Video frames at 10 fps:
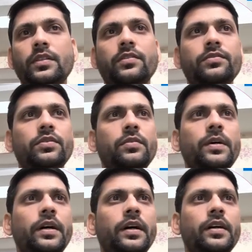from
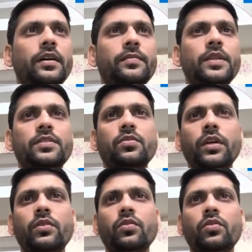I'm just
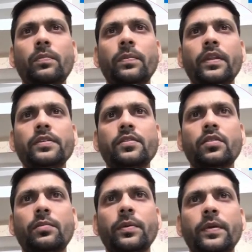going to copy this,
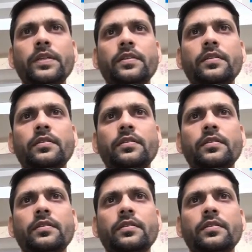copy paste.